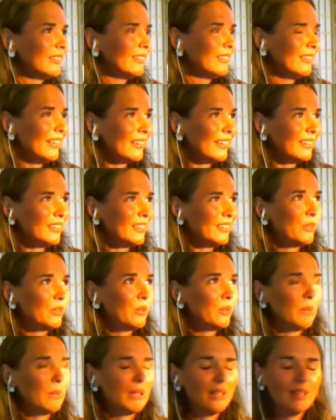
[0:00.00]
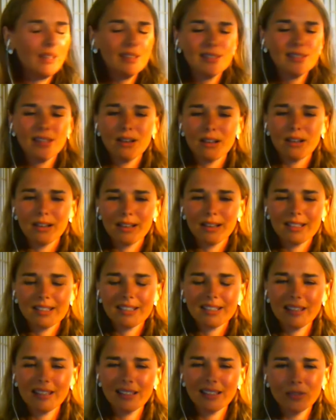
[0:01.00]
Yeah, you know, the beginning is the hardest.
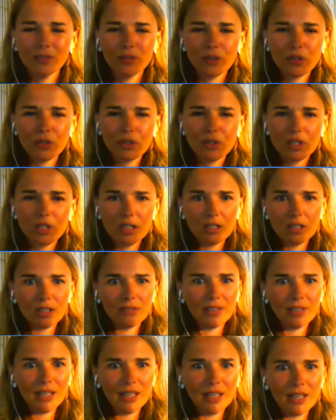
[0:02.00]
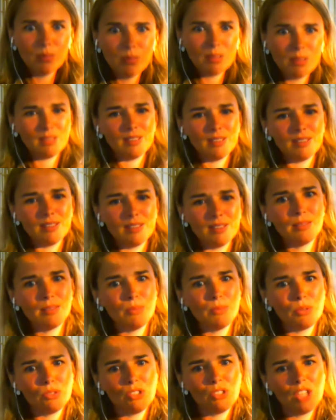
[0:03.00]
I think the first year of any business is the
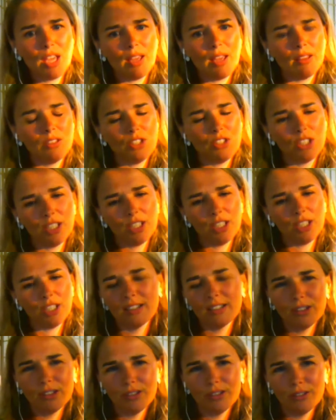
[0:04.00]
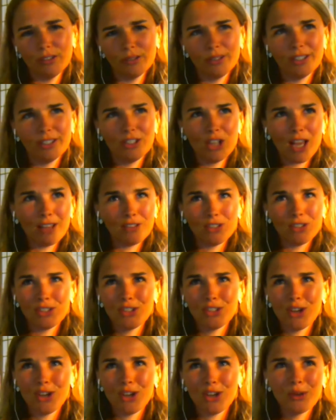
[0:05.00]
most challenging, although the challenges
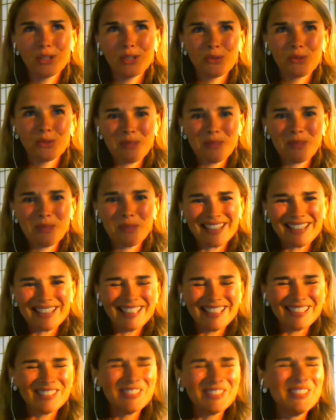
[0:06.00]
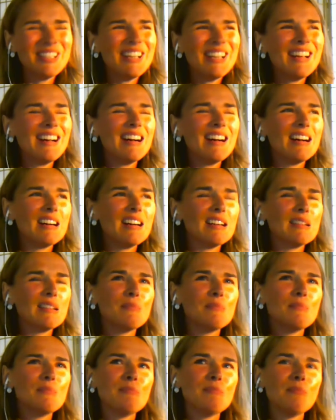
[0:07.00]
always remain, you know.
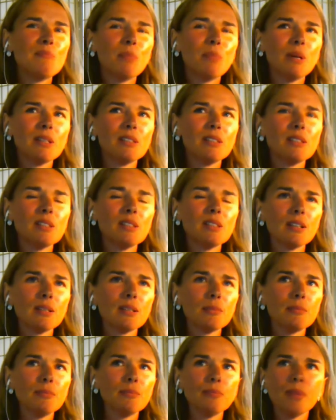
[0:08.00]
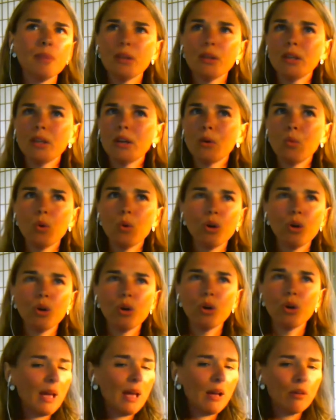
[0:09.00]
Um, but, um, you know, word
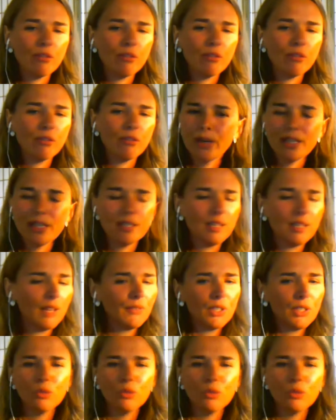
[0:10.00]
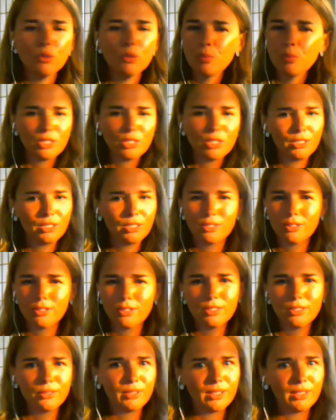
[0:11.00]
of mouth, you know, I didn't have a huge budget to start
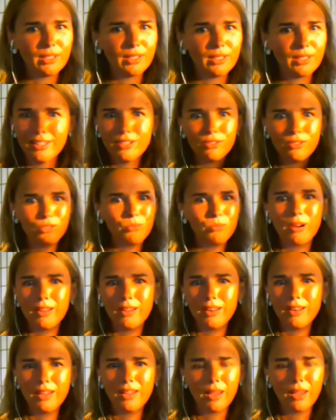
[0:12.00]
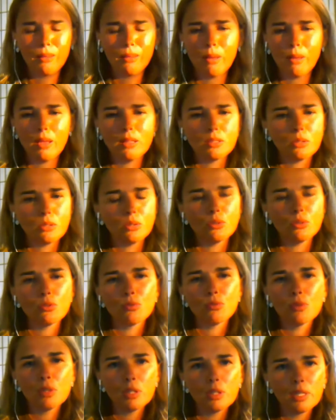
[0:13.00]
doing like a huge marketing campaign, so it was
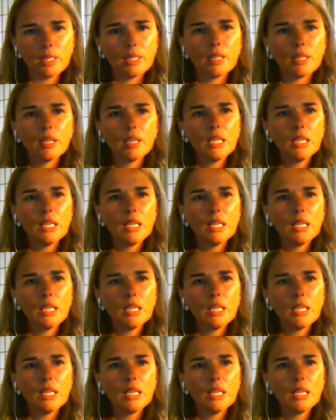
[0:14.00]
really